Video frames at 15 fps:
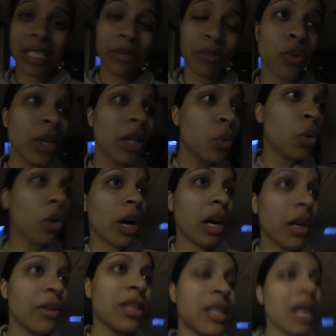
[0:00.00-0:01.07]
some really cool
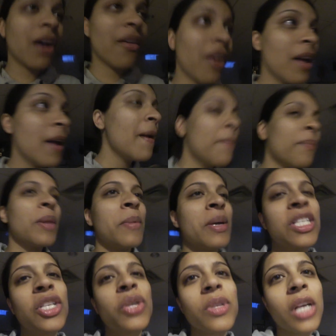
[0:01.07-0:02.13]
carnival stuff. My
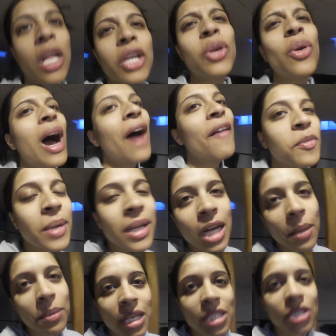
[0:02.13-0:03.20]
sister was all like, you don't have to make
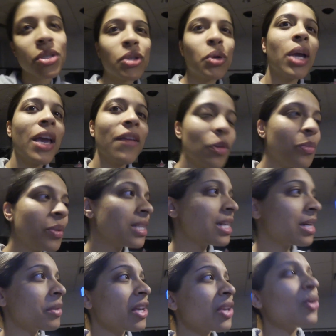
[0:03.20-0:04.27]
cupcakes. It was okay if you're busy.
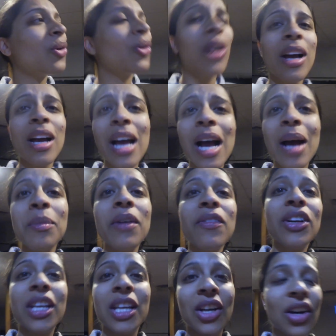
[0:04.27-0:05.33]
And I'm like, yo, I'm
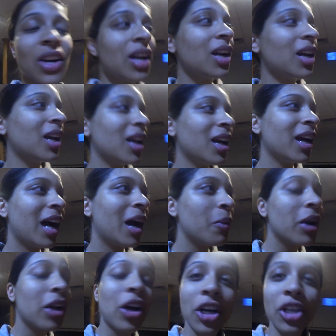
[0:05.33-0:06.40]
never here. I
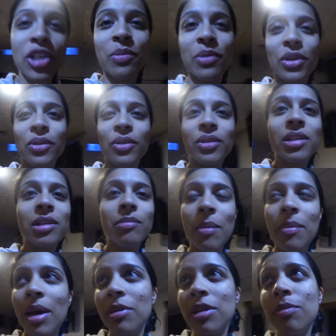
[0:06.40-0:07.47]
want to contribute to my
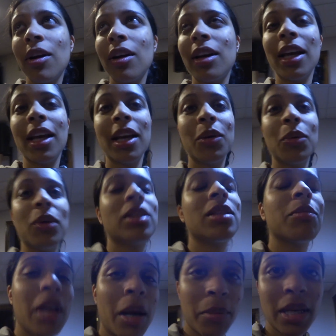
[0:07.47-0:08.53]
baby's birthday with
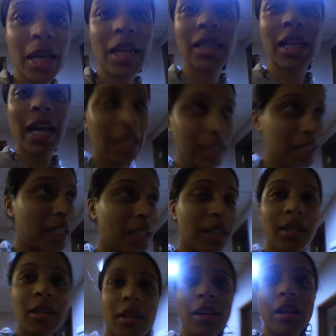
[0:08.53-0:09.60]
some cupcakes at
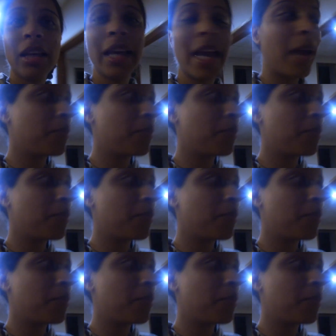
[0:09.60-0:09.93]
least. You know what